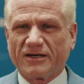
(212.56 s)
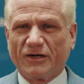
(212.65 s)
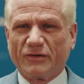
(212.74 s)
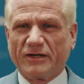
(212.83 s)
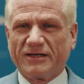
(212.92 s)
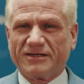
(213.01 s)

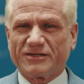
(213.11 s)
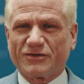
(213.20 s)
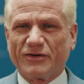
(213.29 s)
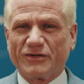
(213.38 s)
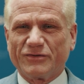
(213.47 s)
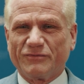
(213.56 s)
now, and it is
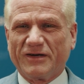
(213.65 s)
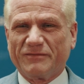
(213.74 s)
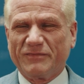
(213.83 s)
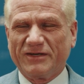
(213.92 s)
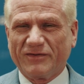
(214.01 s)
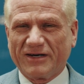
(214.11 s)
going to
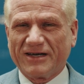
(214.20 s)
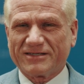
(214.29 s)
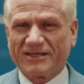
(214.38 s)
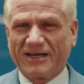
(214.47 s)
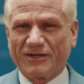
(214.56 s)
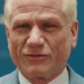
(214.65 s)
be very
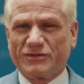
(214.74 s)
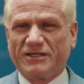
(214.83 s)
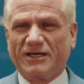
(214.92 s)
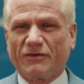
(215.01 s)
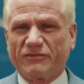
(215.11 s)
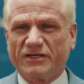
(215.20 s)
exciting to see
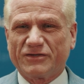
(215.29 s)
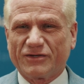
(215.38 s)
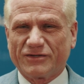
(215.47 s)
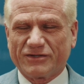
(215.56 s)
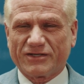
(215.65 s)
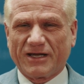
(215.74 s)
how
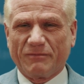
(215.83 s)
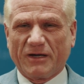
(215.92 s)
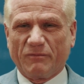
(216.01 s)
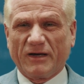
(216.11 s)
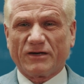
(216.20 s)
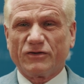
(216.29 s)
researchers can
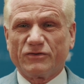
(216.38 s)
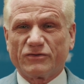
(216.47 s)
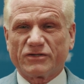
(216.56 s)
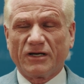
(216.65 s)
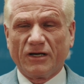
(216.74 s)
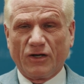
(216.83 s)
make better
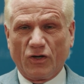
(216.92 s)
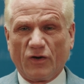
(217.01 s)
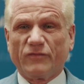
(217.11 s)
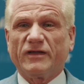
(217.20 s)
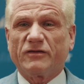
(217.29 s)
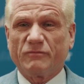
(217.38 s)
use
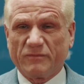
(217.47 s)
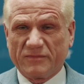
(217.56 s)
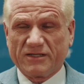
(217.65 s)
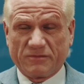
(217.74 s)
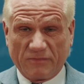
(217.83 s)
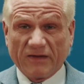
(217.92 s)
of
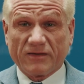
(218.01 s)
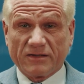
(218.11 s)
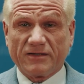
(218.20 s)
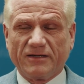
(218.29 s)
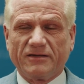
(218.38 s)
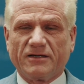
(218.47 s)
this method
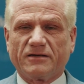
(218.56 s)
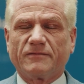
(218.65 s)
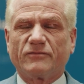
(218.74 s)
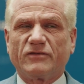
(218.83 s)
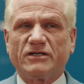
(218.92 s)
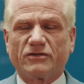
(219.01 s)
in their
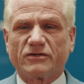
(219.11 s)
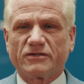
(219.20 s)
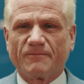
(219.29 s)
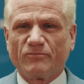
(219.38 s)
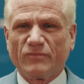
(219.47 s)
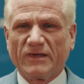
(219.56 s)
research.
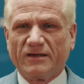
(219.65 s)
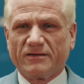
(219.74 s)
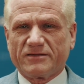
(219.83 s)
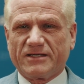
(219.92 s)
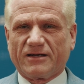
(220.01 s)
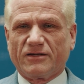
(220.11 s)

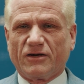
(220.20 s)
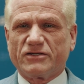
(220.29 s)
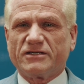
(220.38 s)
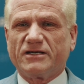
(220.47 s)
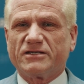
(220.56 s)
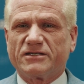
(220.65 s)
The second
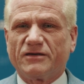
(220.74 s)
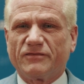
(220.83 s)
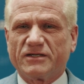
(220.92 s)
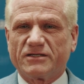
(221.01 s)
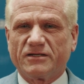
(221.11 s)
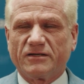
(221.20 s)
large initiative
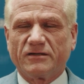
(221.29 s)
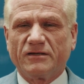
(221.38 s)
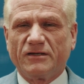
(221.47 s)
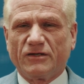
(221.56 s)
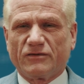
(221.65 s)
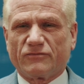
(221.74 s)
is the
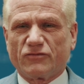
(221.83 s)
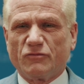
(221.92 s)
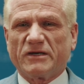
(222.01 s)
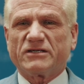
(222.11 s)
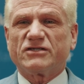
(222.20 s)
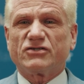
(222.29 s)

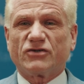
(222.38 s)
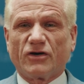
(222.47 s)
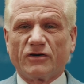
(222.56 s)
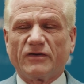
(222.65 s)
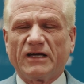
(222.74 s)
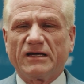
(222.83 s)
Rheuma
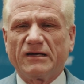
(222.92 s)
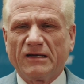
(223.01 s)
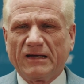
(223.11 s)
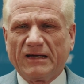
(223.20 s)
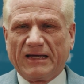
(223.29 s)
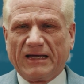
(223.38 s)
Survey.
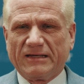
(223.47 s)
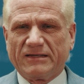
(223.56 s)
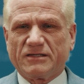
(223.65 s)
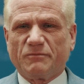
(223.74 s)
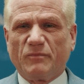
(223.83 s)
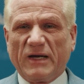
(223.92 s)
It
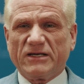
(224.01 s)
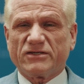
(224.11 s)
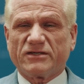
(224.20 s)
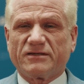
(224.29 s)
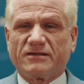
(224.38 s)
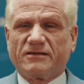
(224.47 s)
is a
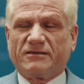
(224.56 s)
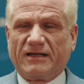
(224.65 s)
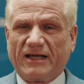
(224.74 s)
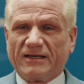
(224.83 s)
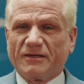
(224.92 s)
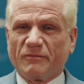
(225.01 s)

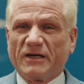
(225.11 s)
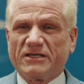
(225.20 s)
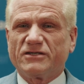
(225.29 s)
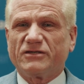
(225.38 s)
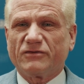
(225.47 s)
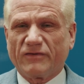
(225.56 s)
patient-led and
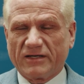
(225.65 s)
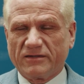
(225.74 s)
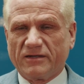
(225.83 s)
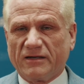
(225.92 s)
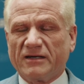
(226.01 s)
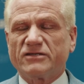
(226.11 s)

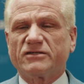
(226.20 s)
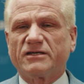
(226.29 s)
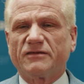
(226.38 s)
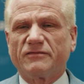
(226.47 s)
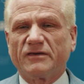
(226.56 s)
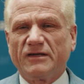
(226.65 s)
patient-directed
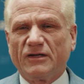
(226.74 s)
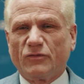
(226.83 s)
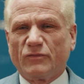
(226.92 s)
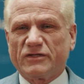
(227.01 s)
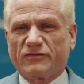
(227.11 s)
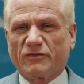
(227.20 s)
initiative,
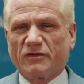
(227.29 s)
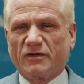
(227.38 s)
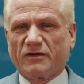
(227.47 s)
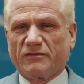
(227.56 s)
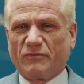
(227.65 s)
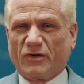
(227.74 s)
which from
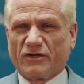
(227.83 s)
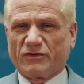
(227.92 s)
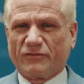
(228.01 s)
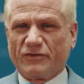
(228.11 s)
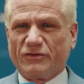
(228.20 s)
the part of the